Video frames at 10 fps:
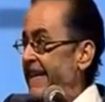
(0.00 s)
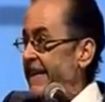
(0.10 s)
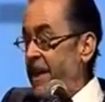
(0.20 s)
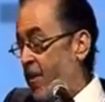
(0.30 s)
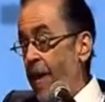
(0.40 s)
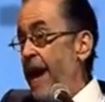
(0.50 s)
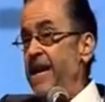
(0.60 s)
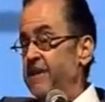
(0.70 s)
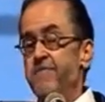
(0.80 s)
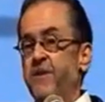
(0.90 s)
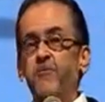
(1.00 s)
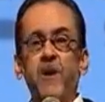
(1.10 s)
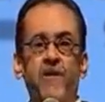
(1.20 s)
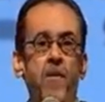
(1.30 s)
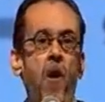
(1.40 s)
The greatest mystery
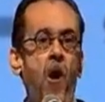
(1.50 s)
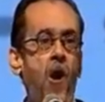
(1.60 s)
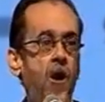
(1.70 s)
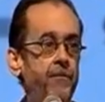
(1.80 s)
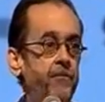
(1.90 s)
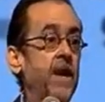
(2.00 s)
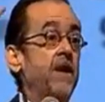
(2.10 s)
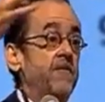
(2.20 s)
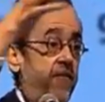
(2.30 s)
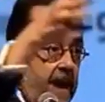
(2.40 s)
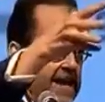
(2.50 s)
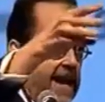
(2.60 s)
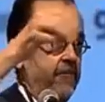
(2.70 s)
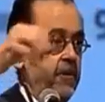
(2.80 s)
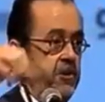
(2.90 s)
of them all, Flight
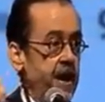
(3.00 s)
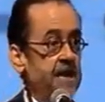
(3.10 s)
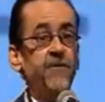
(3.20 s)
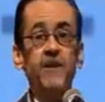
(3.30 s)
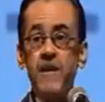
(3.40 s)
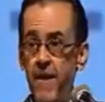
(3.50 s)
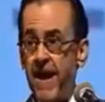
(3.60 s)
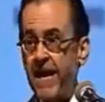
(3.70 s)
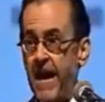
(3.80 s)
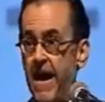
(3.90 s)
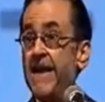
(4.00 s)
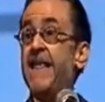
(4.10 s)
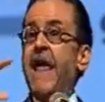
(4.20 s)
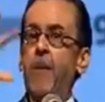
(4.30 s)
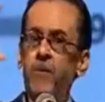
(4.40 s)
93 Shanksville and the Pentagon.
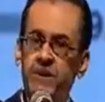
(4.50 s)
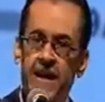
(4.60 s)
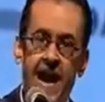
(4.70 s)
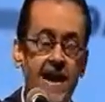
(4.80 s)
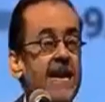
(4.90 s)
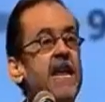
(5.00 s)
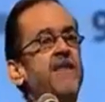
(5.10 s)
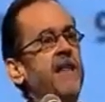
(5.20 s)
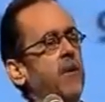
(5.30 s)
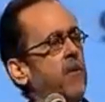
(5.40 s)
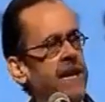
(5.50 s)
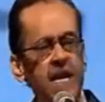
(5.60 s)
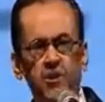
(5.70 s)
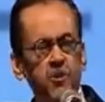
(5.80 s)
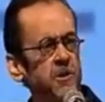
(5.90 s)
That was that. Then there were the
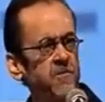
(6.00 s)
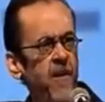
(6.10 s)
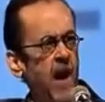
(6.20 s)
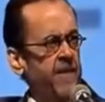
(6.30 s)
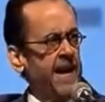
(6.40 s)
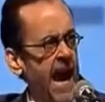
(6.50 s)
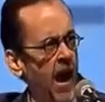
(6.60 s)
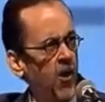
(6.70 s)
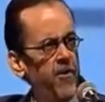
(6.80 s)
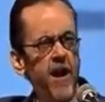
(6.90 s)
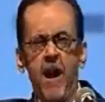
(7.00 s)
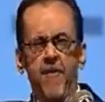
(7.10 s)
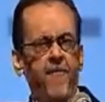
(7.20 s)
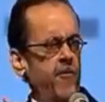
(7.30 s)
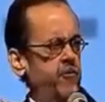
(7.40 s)
issues involving health and
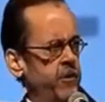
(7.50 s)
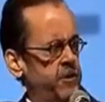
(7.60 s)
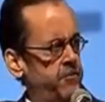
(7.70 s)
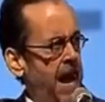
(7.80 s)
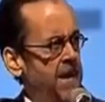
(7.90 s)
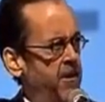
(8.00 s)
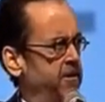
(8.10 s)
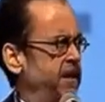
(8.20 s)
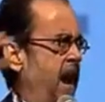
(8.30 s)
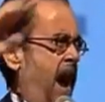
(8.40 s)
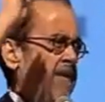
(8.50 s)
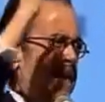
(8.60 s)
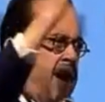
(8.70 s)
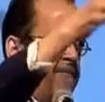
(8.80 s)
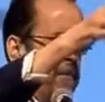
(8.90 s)
first responders and the
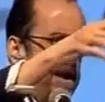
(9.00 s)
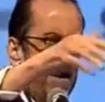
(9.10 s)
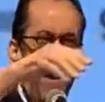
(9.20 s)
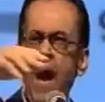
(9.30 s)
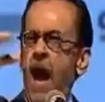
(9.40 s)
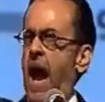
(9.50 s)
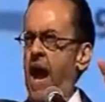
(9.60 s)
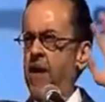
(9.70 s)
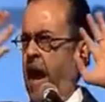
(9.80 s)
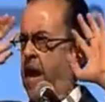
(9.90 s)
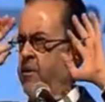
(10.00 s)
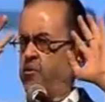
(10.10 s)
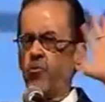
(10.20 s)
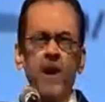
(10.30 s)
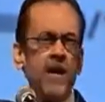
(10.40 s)
government and
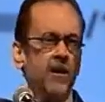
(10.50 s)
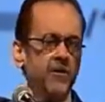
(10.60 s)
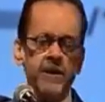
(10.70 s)
drills.